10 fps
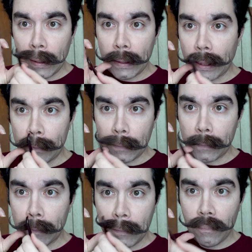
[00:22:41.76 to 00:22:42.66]
type
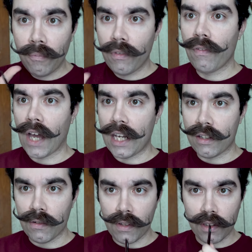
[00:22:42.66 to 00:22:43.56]
of
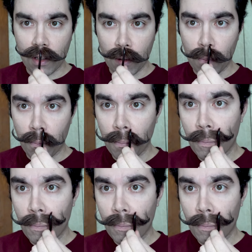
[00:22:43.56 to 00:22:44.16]
fine-toothed comb.